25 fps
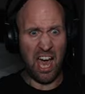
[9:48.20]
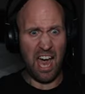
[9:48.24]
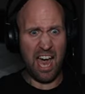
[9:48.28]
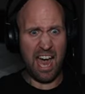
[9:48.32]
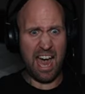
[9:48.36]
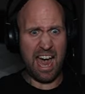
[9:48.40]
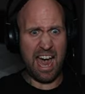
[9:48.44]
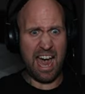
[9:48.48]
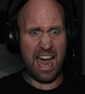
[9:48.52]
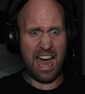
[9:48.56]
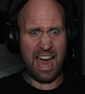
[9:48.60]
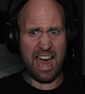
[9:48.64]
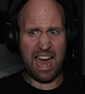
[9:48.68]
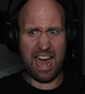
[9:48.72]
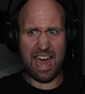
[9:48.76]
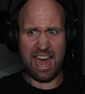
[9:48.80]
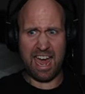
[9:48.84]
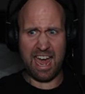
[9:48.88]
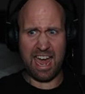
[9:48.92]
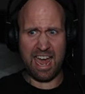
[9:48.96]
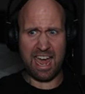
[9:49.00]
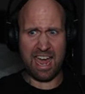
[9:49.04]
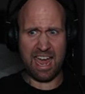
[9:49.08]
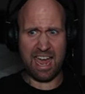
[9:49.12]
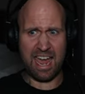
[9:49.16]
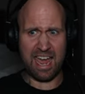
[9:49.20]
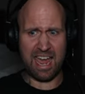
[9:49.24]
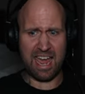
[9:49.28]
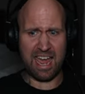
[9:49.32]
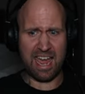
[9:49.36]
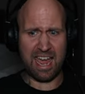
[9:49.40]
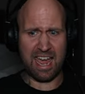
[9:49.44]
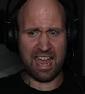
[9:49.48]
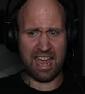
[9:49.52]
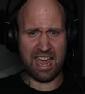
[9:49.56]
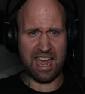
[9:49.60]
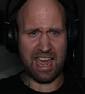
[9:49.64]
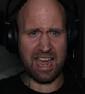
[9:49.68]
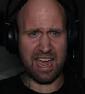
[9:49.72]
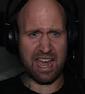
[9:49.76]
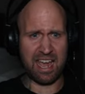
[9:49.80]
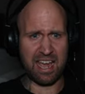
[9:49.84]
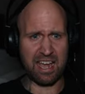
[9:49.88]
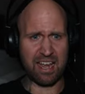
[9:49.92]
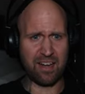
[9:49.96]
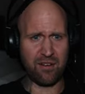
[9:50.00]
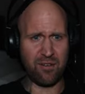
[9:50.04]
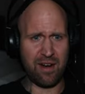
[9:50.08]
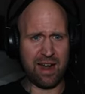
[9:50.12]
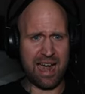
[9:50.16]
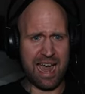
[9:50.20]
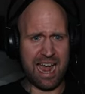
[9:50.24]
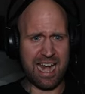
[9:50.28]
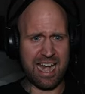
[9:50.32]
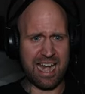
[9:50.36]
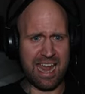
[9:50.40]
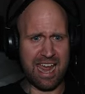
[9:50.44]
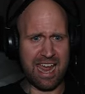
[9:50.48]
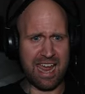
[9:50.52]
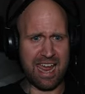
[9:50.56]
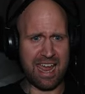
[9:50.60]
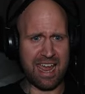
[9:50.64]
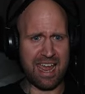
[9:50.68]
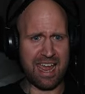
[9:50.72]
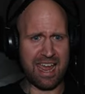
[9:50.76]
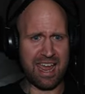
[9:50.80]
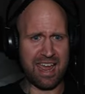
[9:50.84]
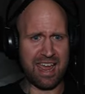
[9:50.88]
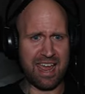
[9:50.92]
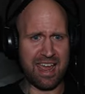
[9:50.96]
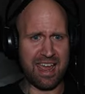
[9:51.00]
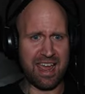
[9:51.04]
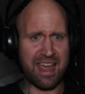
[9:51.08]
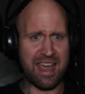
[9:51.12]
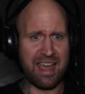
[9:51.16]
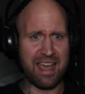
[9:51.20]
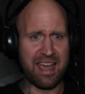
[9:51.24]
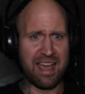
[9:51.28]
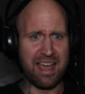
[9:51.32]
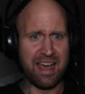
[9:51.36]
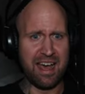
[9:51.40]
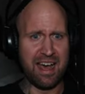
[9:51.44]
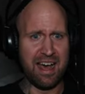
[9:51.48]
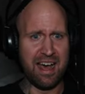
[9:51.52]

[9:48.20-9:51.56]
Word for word: Hey! Granny!